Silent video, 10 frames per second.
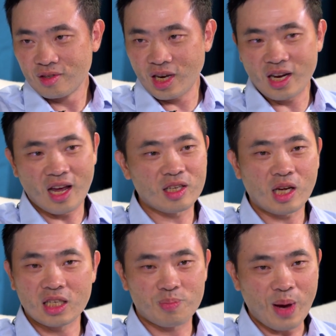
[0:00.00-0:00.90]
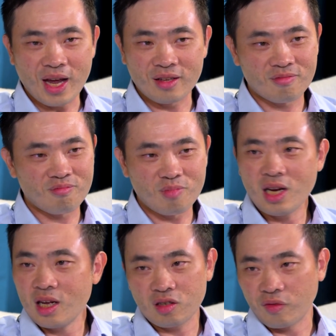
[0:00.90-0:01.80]
you can you can spend
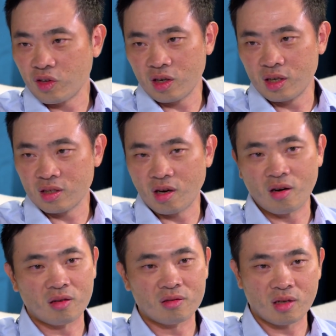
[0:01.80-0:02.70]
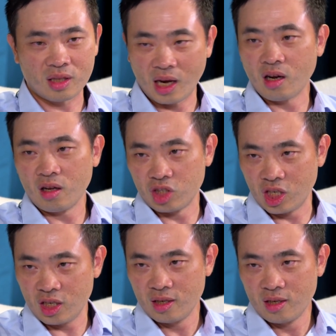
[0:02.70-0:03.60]
millions of dollars on a
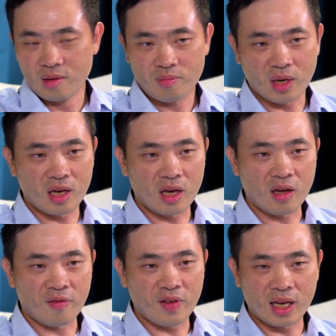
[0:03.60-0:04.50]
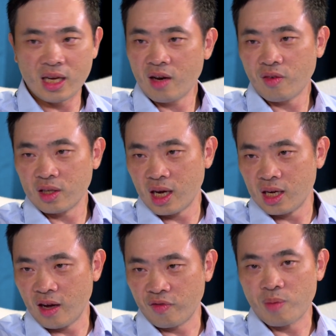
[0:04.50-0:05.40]
technology, mm-hmm. but if at the end of the
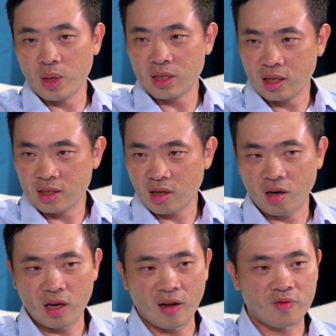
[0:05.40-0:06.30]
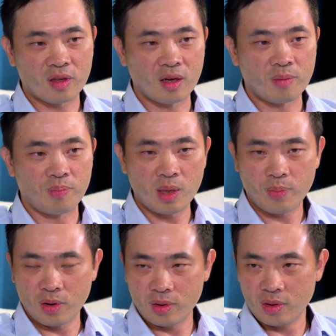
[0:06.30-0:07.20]
day, if the business or if the
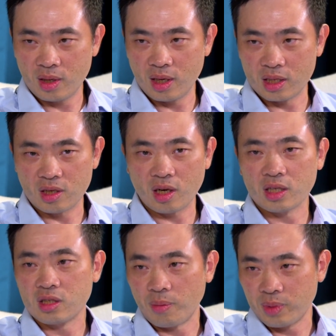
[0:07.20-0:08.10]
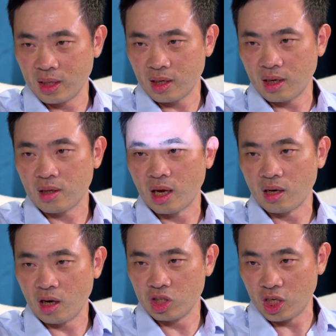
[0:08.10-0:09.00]
people is not adopting the
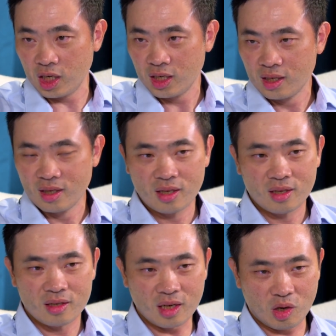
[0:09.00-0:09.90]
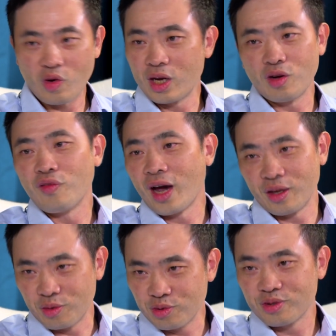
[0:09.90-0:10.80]
technology, it create no
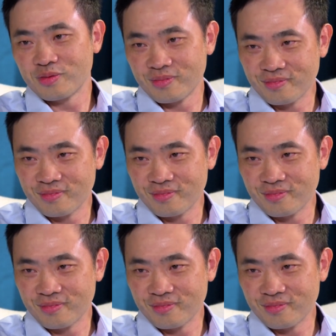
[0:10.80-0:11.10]
values.